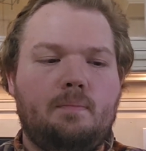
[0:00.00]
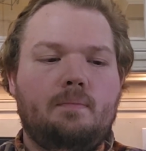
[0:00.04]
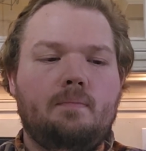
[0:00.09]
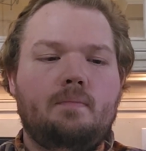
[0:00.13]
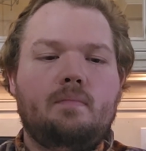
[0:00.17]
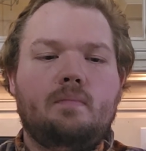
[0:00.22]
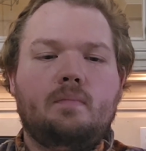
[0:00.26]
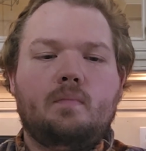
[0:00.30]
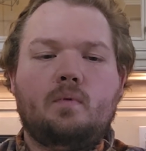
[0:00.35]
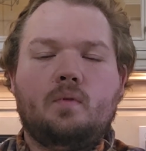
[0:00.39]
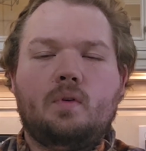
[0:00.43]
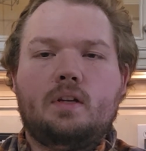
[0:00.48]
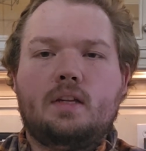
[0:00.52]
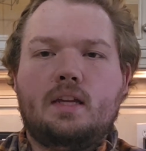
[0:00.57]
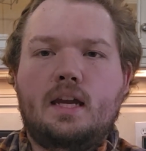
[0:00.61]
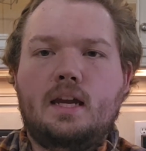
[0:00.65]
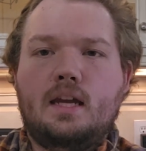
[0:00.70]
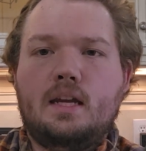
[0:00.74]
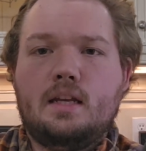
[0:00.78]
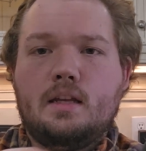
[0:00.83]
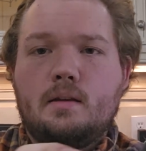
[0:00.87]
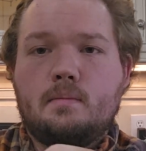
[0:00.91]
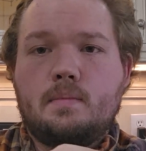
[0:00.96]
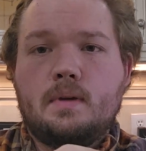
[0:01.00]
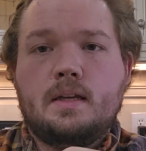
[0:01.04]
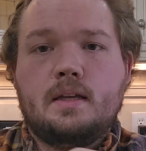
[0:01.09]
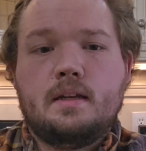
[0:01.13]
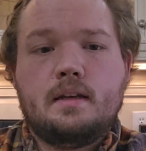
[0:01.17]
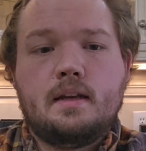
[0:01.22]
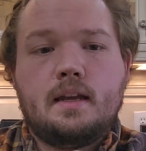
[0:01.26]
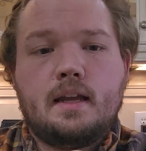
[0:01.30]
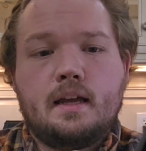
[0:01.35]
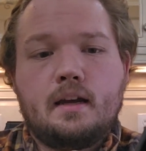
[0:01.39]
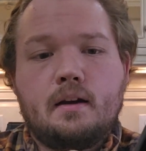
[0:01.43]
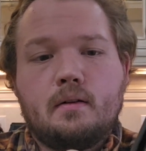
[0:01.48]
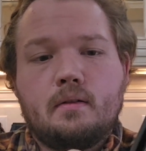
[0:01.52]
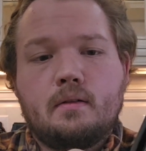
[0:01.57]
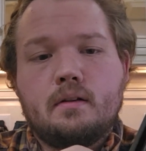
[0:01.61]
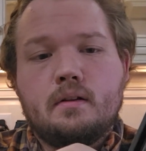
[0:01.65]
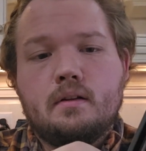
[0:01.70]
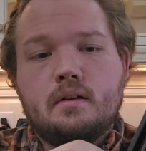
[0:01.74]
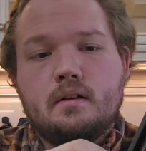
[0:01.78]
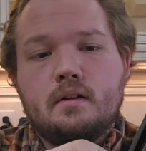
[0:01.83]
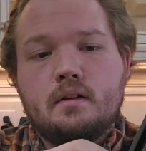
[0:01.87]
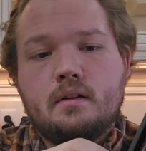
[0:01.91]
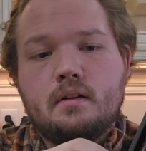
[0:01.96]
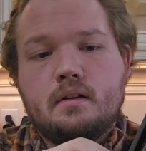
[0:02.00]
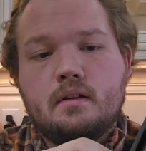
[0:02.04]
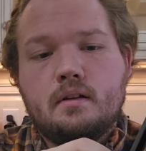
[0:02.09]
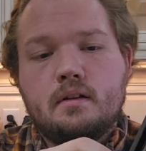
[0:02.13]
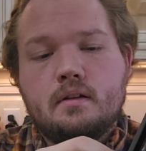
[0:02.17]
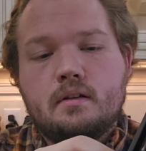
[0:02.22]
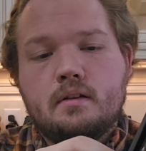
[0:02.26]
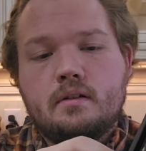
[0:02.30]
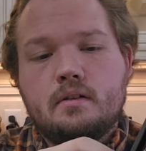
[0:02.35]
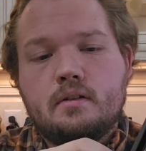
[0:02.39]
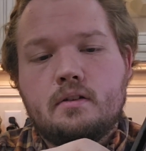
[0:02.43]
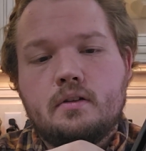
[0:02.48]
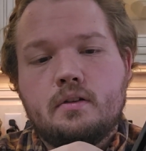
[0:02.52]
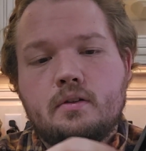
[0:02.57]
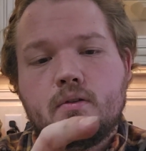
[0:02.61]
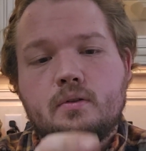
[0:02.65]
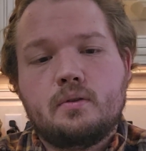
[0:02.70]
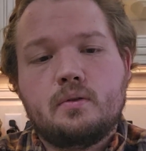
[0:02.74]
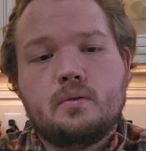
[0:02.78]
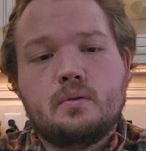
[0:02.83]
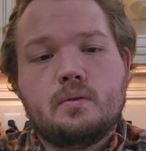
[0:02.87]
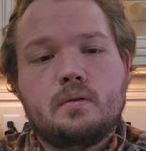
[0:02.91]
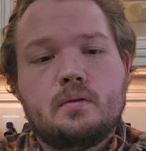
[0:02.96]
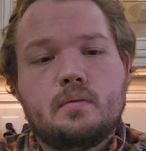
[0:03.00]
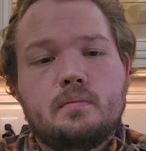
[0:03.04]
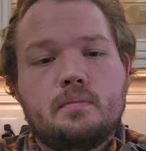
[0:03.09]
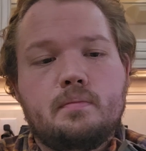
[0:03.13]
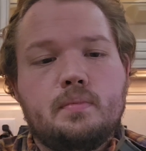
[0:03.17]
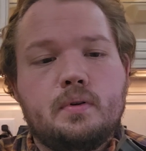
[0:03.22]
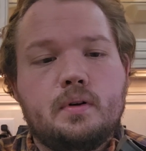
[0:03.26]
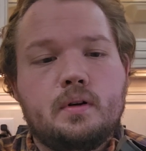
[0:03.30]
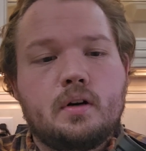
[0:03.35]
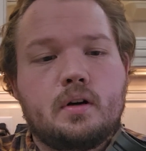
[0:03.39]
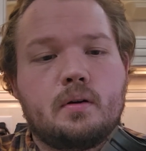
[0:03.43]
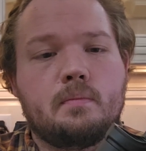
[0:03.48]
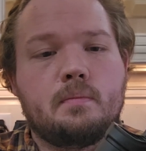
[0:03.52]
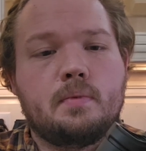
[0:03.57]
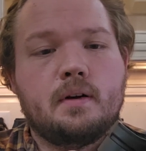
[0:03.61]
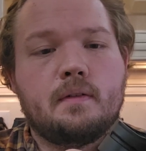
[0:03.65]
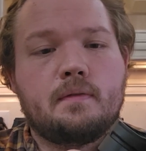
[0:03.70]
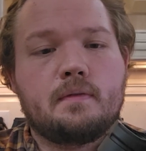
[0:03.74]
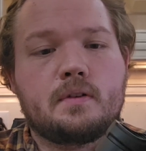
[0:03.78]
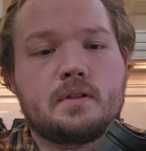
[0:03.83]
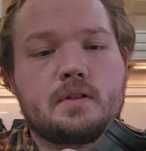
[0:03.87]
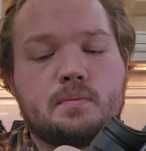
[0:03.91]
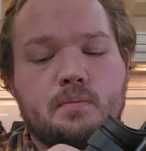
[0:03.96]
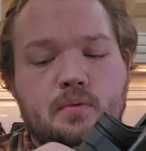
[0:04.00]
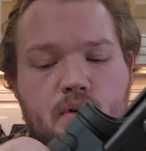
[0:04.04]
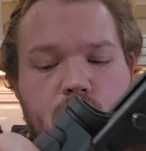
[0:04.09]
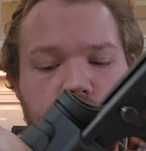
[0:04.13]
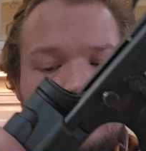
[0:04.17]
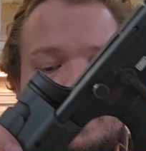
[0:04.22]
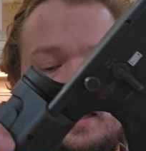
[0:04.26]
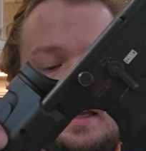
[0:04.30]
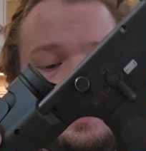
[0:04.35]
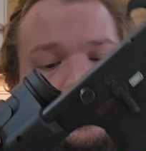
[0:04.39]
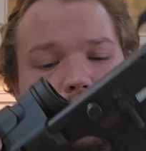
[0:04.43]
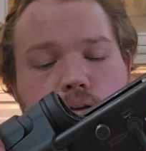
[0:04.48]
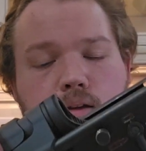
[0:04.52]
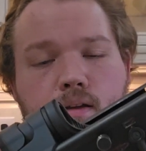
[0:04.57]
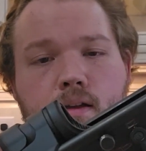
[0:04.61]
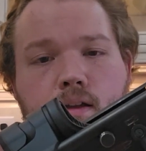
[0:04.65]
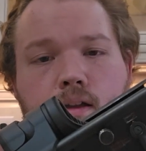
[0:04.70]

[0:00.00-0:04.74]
retaining pin down to put our buffer spring in.